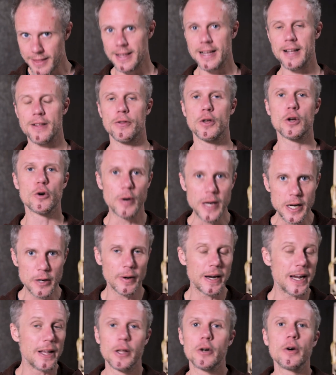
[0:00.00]
think the
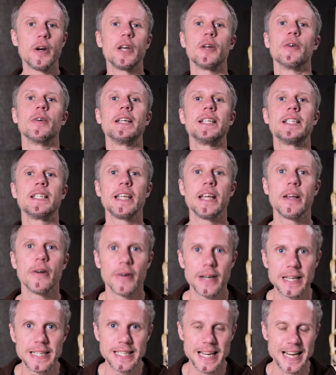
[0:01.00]
Grigri and the Grigri
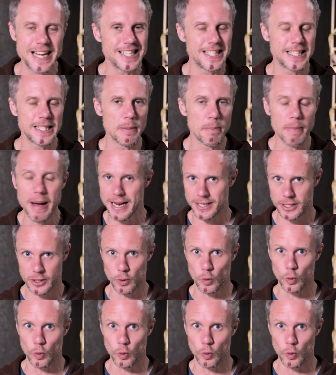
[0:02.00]
series is the best